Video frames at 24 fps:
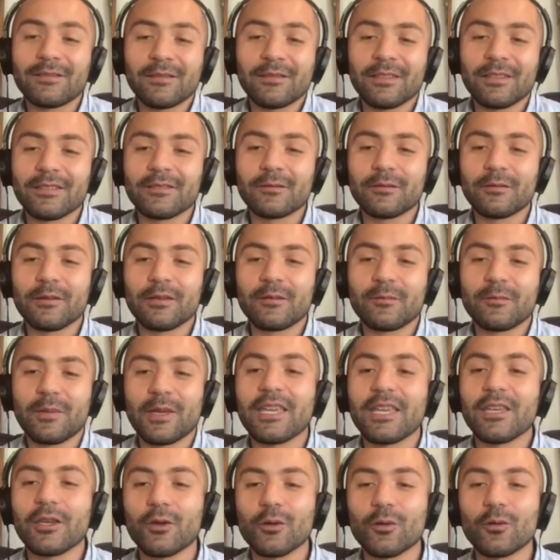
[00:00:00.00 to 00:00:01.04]
is
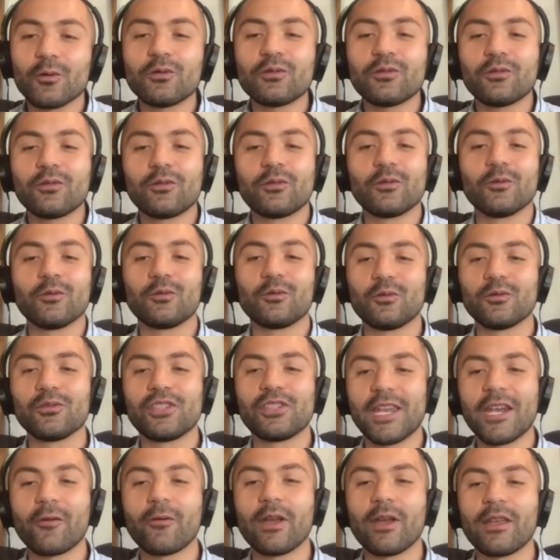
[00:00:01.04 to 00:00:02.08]
being used to
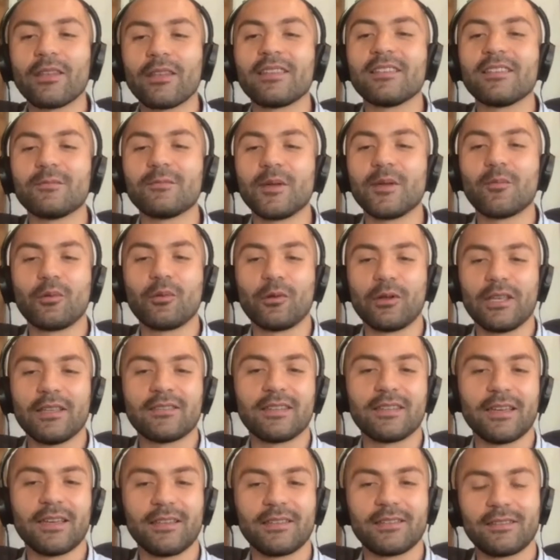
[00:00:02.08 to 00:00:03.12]
generate these people
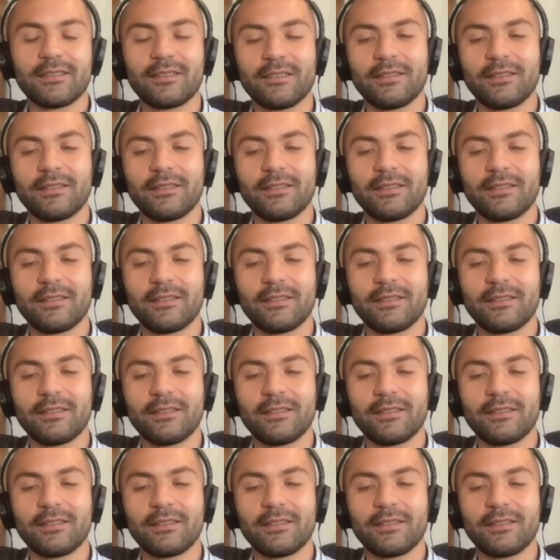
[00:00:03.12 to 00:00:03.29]
insights?